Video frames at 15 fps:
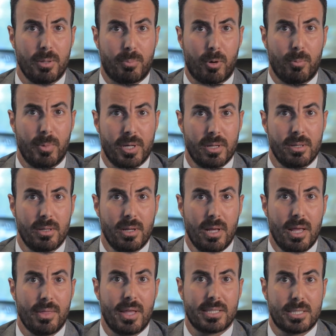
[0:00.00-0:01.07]
permitted?
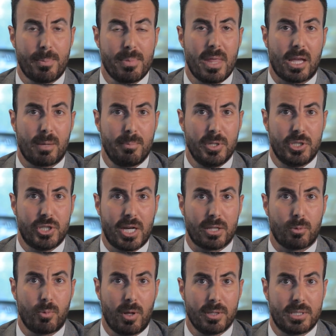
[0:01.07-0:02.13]
That's something that can be
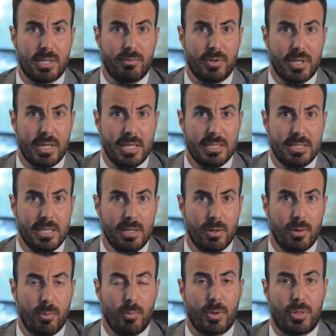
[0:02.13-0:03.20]
checked relatively easy
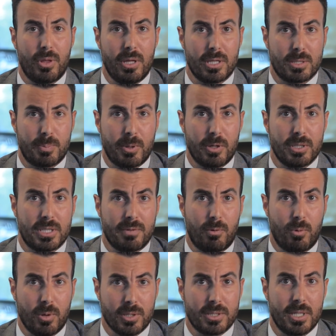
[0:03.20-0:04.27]
with the experience of a
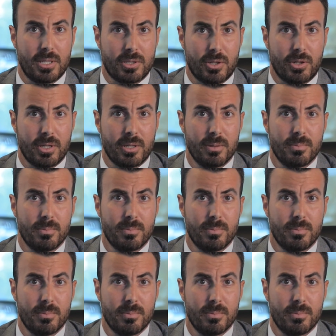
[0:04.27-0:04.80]
real estate attorney.